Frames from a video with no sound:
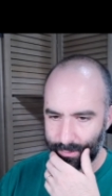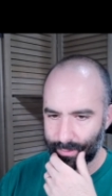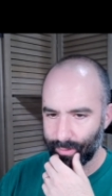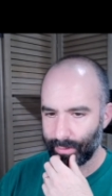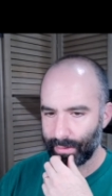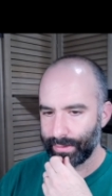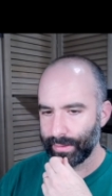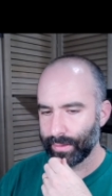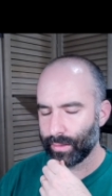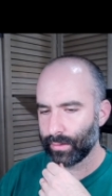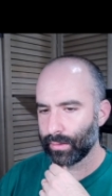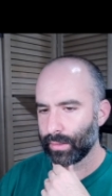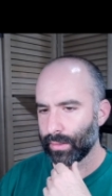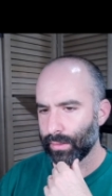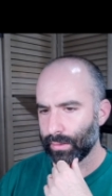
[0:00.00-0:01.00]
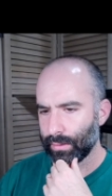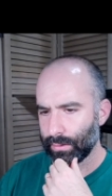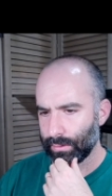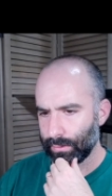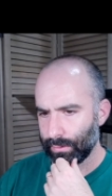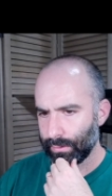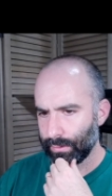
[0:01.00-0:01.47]
So I think I'll
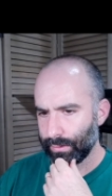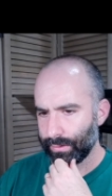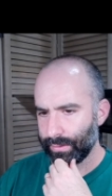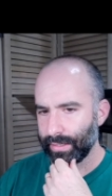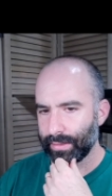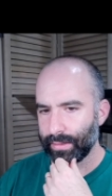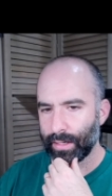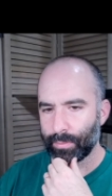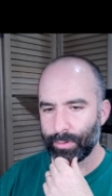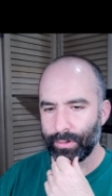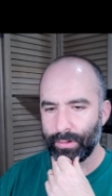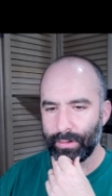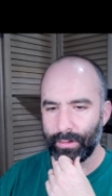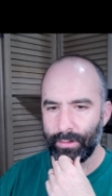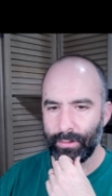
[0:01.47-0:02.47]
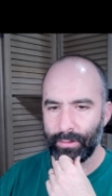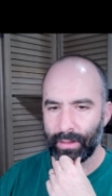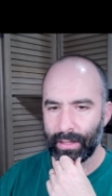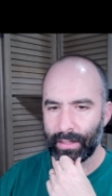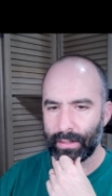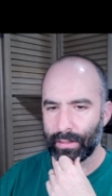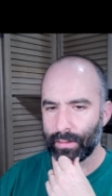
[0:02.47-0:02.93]
take the opportunity to do
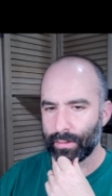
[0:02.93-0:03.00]
that.